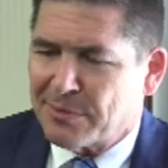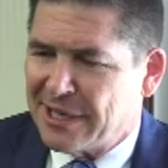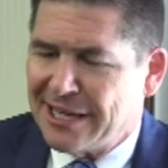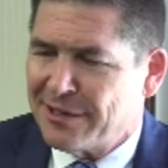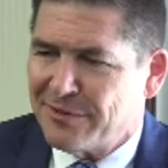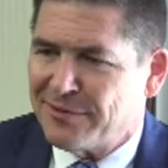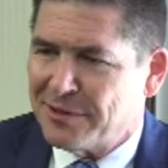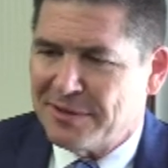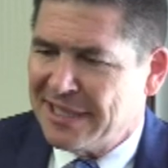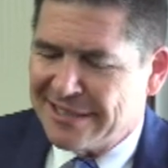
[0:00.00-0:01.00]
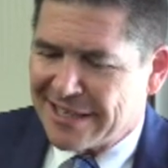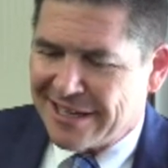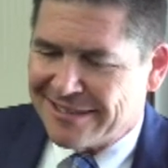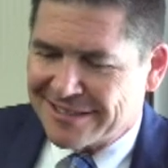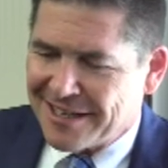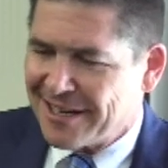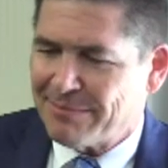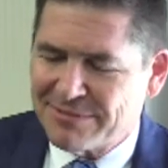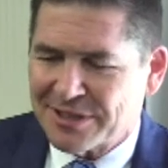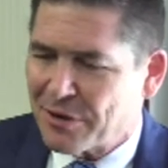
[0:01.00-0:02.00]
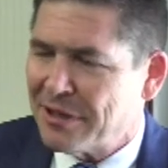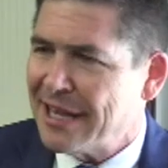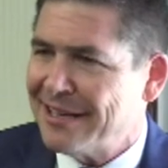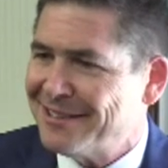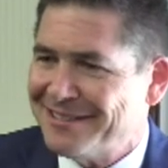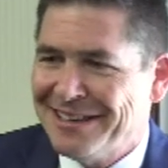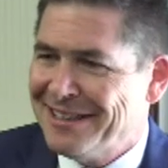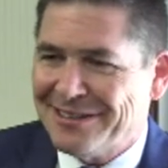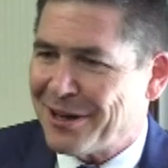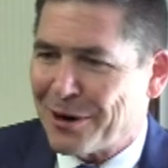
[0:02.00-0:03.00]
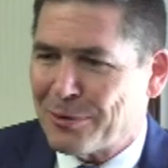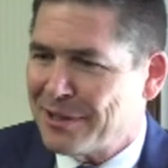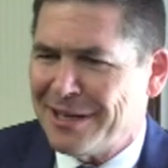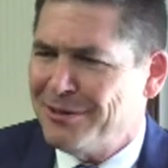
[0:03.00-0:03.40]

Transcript: to my dad on the phone, he'd say, "Son, I'm so glad to talk with you.